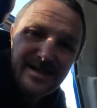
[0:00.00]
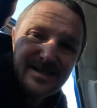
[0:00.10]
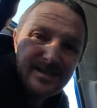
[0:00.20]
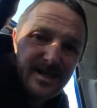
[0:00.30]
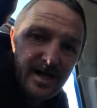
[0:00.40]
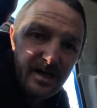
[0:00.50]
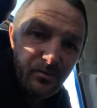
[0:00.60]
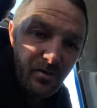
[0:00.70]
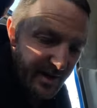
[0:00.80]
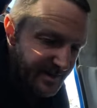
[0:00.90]
that's exactly
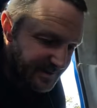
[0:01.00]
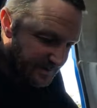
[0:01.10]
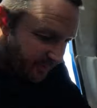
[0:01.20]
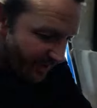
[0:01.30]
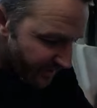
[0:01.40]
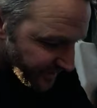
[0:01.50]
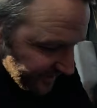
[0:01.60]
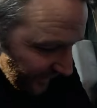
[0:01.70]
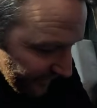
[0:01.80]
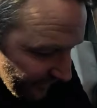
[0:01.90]
what has exploded.
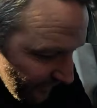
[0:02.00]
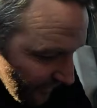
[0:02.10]
So